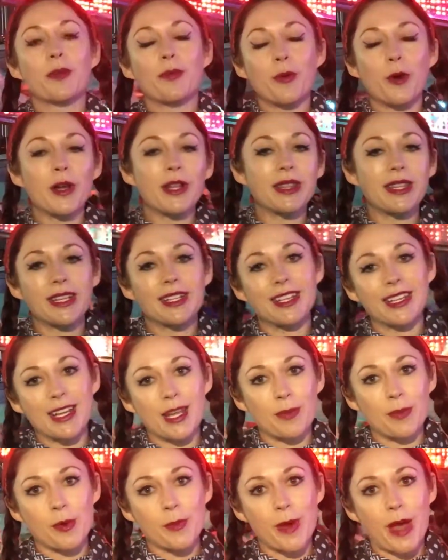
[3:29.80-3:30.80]
important thing to
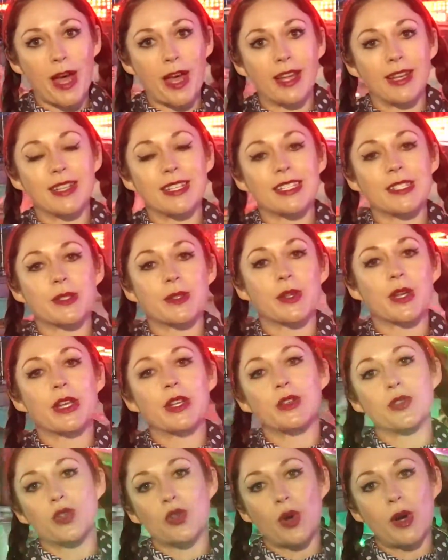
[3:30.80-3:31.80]
keep in mind is
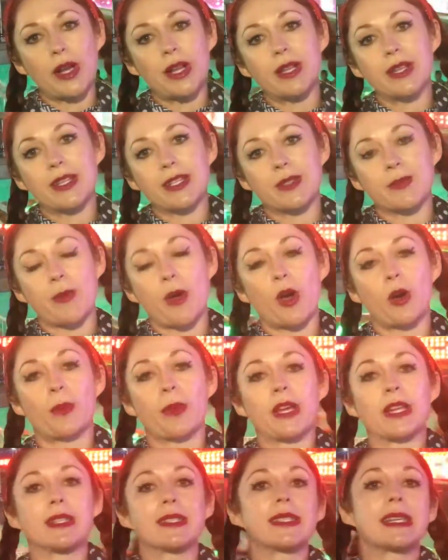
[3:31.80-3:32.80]
enjoying these
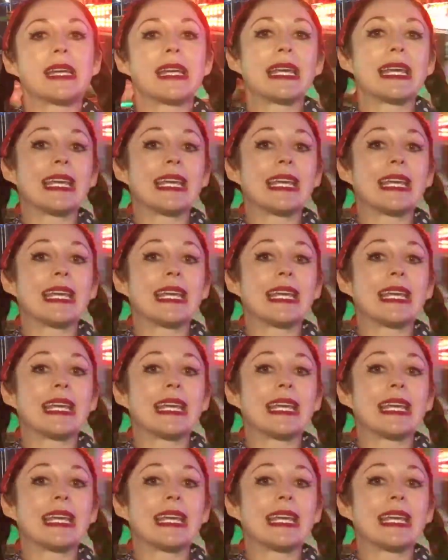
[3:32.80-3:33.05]
moments